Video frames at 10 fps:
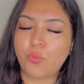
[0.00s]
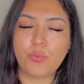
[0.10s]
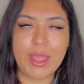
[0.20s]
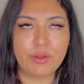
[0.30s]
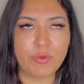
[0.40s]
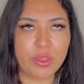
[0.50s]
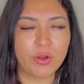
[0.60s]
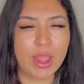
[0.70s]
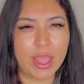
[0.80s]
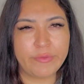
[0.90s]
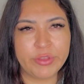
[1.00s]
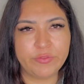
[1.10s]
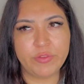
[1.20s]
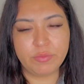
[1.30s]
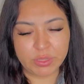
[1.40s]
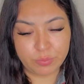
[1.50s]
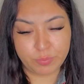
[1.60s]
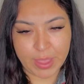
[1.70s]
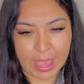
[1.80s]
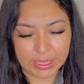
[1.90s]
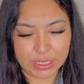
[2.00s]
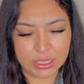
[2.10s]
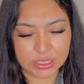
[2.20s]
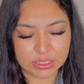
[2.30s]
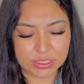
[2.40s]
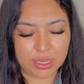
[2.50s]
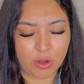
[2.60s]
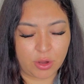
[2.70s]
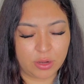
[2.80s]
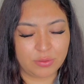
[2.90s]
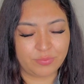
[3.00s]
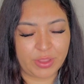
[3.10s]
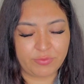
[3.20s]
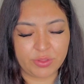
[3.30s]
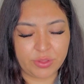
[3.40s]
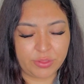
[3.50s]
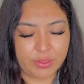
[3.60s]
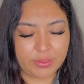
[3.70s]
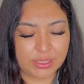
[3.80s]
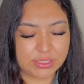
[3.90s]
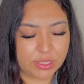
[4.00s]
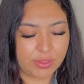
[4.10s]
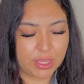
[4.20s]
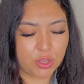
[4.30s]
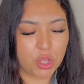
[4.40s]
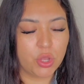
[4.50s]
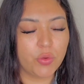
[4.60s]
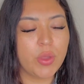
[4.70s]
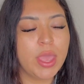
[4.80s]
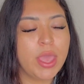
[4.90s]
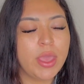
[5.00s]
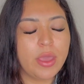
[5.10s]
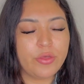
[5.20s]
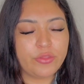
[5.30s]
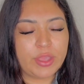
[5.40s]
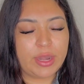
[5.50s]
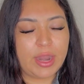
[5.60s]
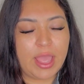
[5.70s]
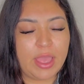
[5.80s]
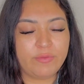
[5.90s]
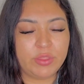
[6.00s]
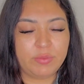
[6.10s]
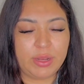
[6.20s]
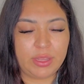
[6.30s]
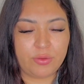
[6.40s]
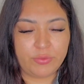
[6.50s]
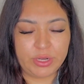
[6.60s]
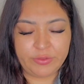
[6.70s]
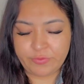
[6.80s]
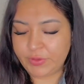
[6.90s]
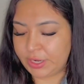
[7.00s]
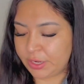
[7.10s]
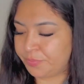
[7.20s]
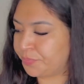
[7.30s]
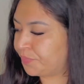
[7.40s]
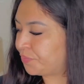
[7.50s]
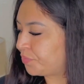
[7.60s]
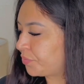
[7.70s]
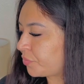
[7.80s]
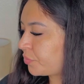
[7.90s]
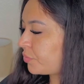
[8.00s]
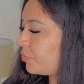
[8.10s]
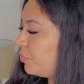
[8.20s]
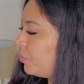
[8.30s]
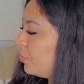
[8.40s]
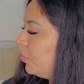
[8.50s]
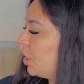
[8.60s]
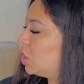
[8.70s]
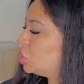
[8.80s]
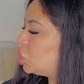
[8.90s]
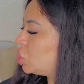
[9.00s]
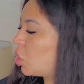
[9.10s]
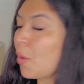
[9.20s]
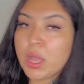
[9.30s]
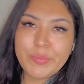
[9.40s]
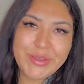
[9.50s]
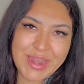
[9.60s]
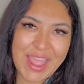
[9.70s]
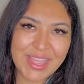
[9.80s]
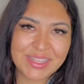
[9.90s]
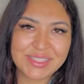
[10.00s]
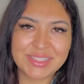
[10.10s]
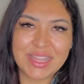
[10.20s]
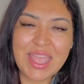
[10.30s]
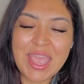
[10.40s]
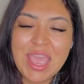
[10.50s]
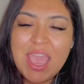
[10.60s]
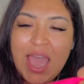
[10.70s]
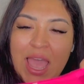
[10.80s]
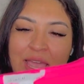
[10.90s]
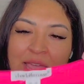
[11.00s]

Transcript: rather have it fit me baggy because they are, I feel that that's how they go, than have them like really fitted. So up next, I